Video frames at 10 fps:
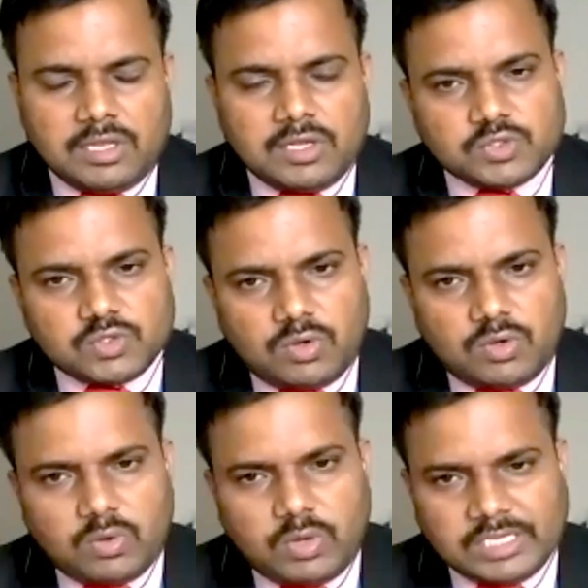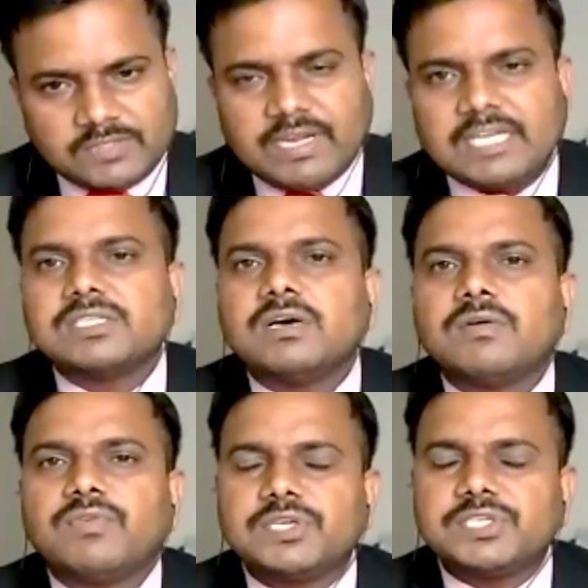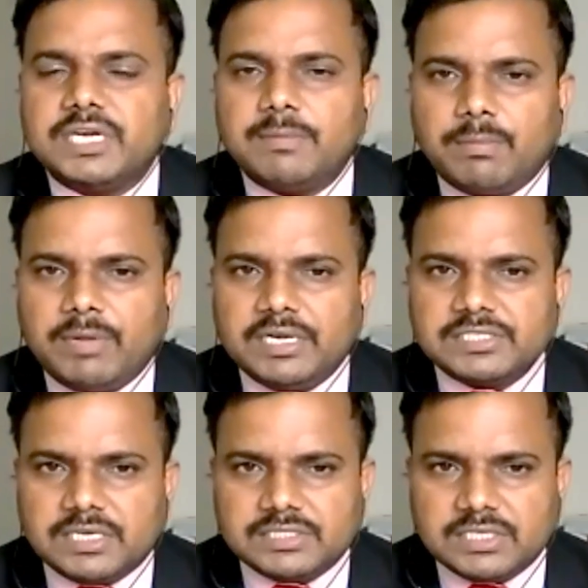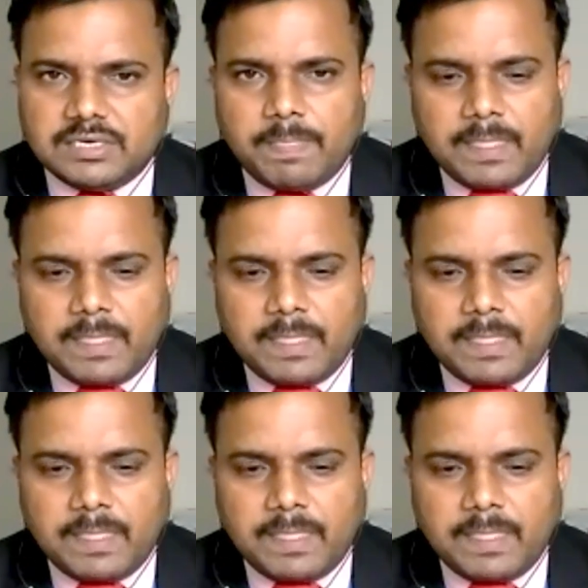So as far as the first year department is concerned,